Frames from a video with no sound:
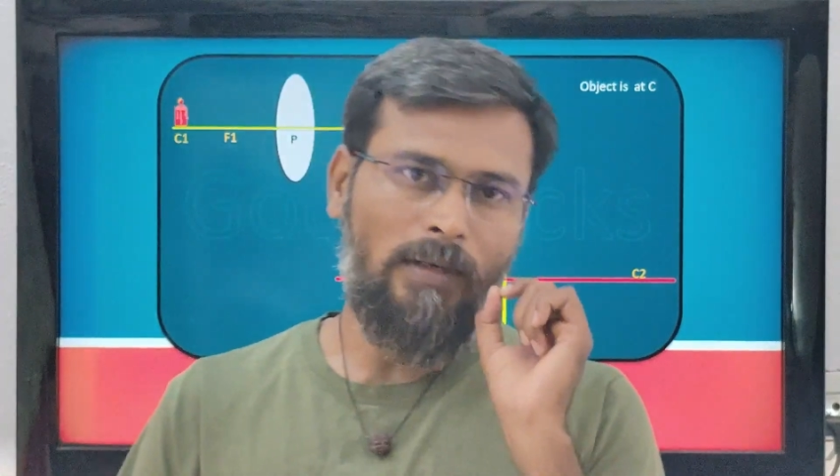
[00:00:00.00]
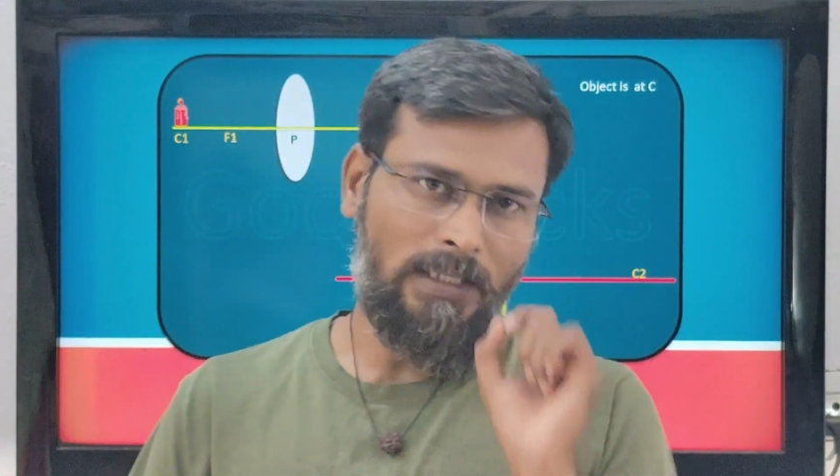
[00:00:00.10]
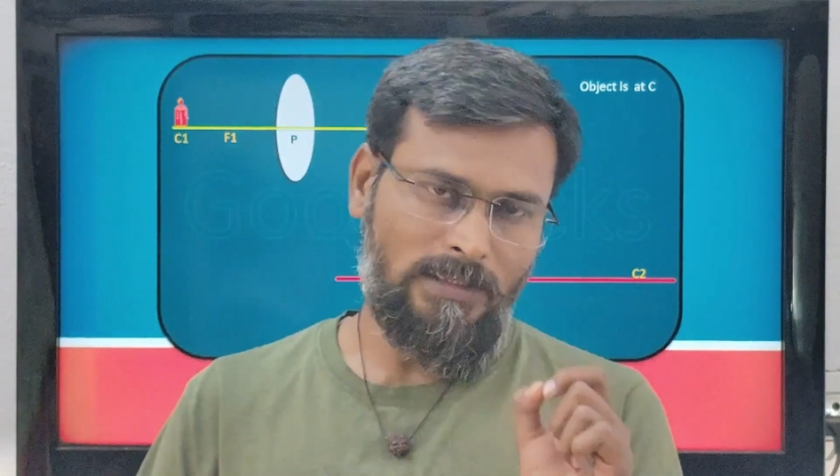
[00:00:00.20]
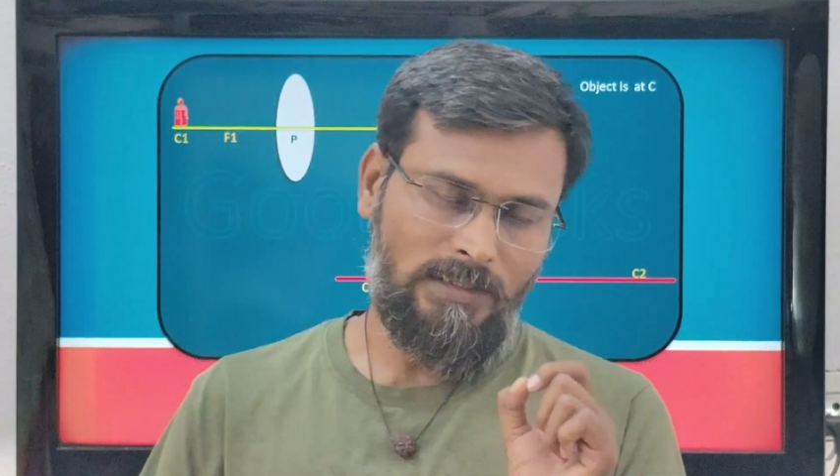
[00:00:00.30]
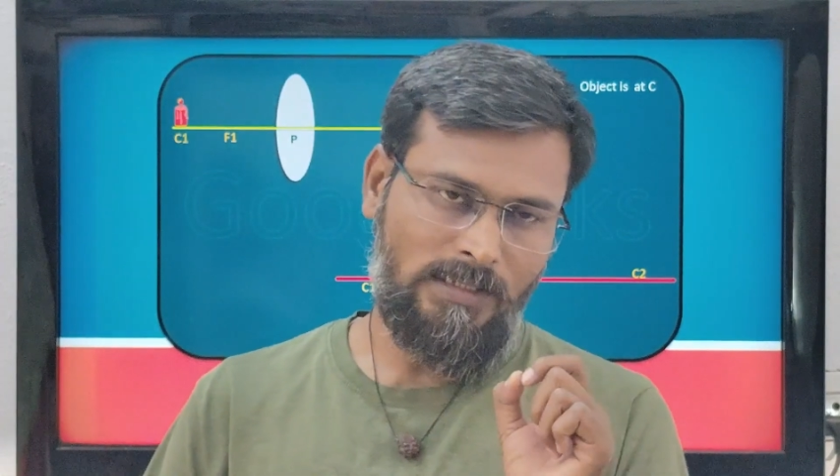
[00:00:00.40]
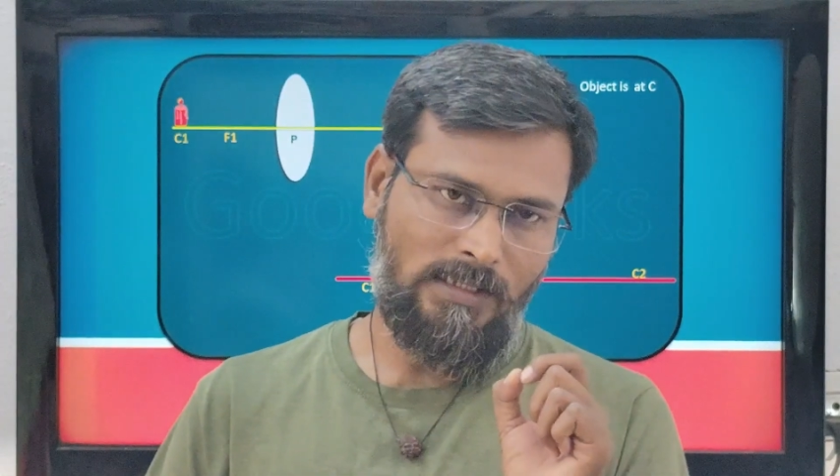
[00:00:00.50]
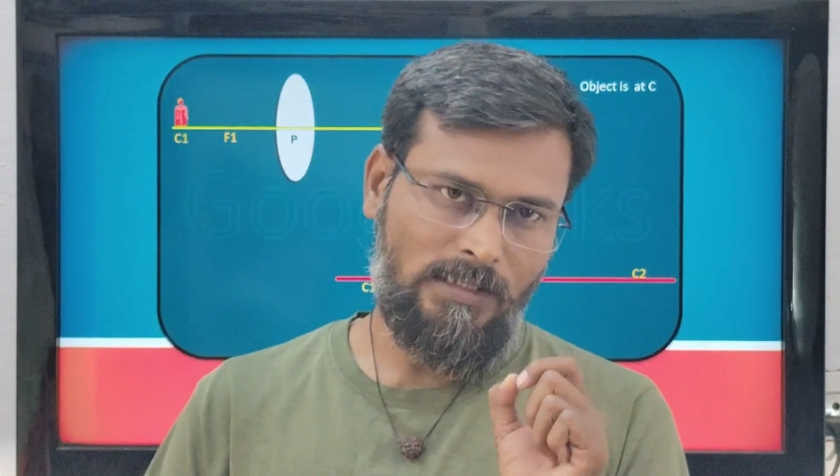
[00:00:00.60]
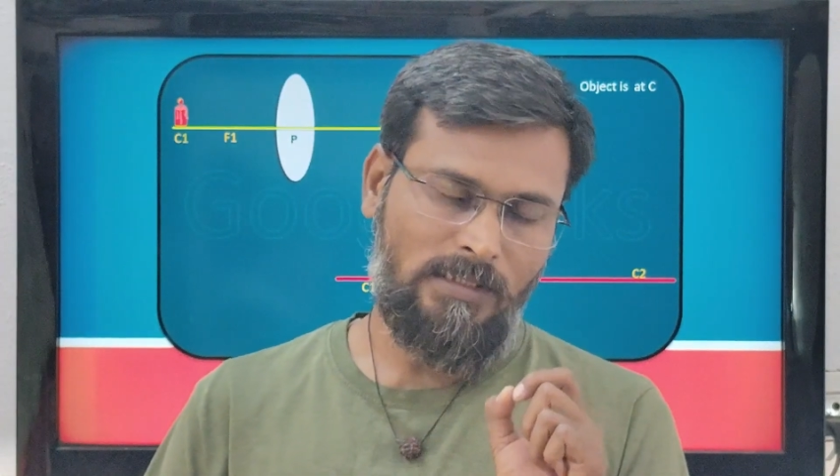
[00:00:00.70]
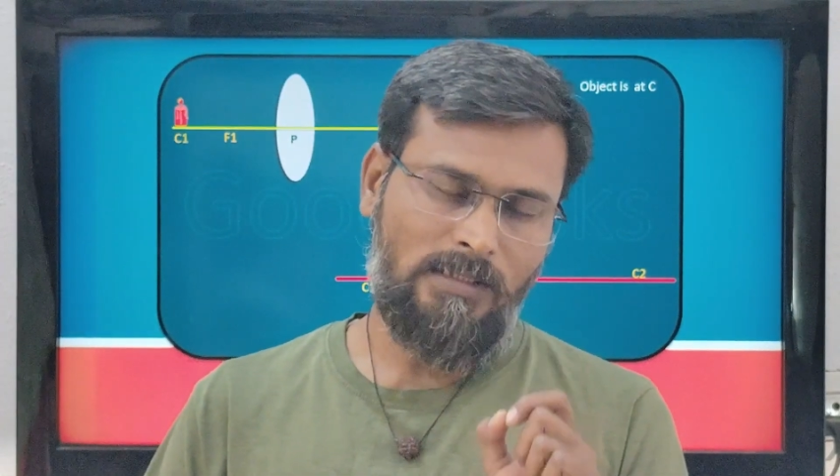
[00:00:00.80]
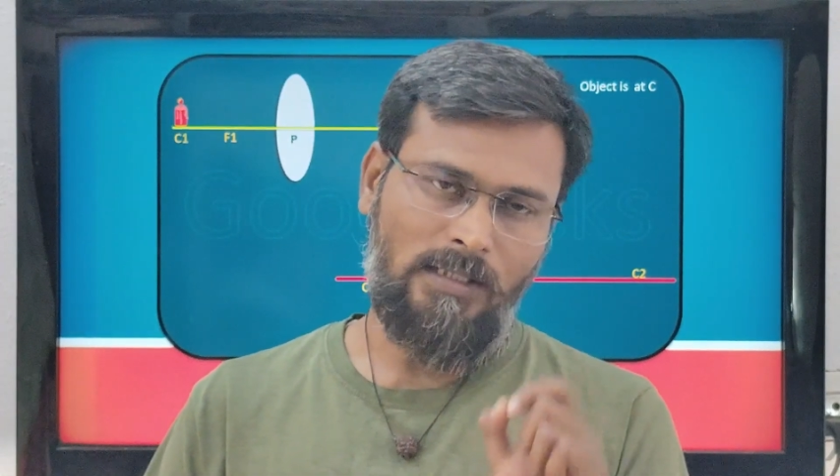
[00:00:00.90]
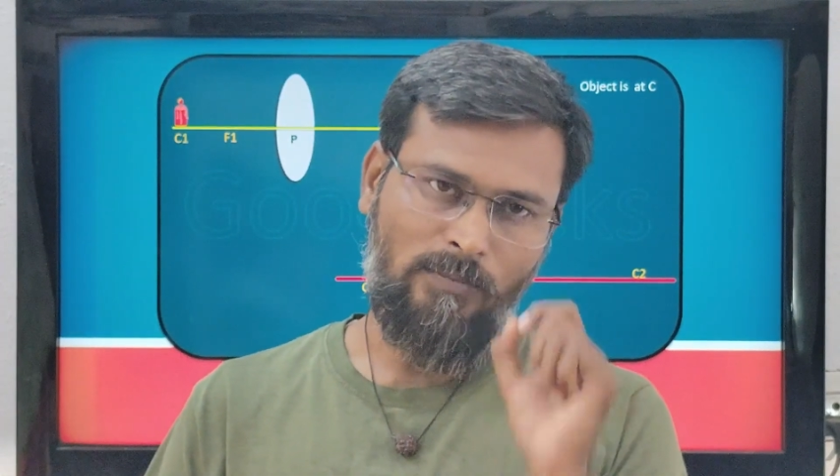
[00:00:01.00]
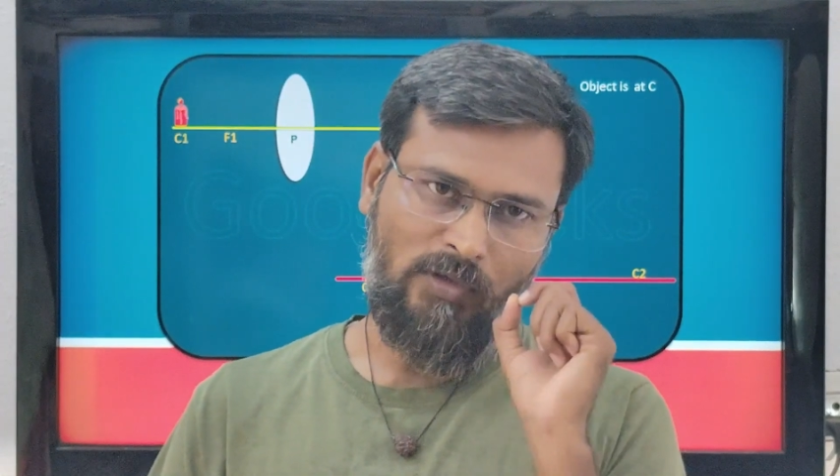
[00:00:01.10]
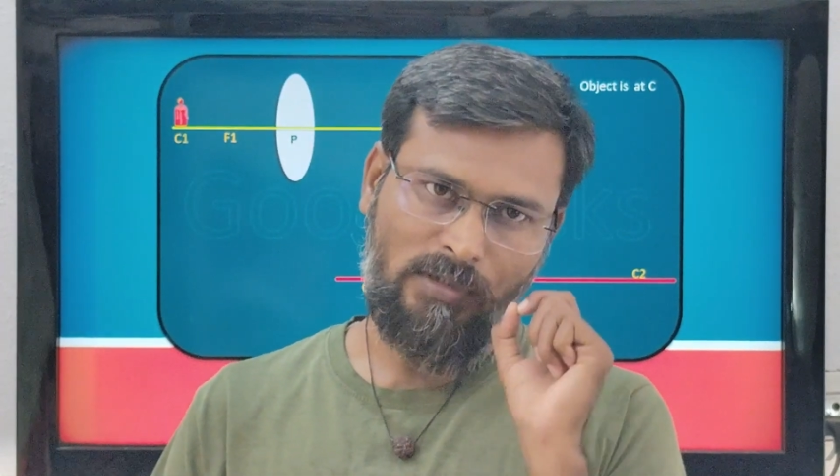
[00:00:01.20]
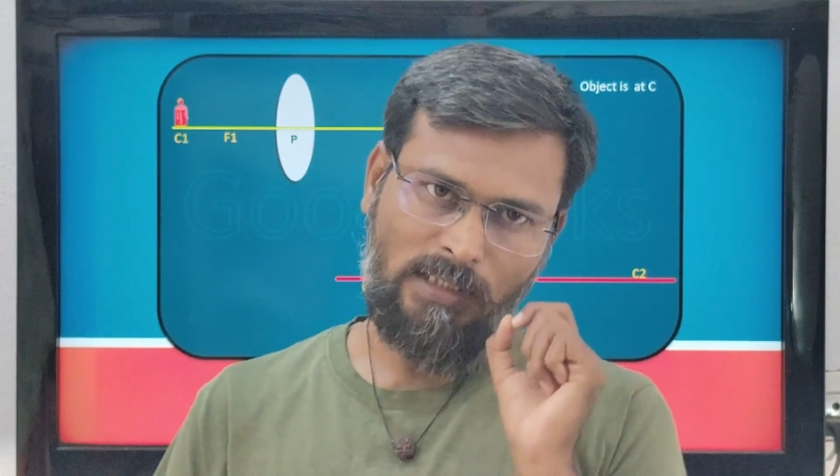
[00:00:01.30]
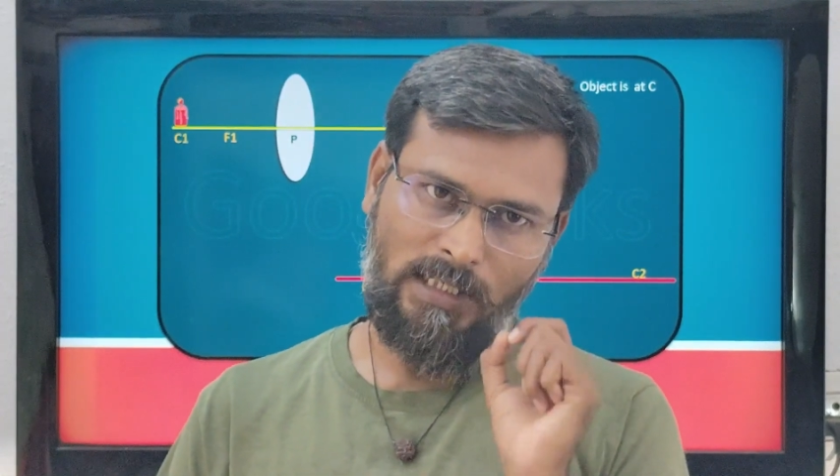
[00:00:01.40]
let us discuss the most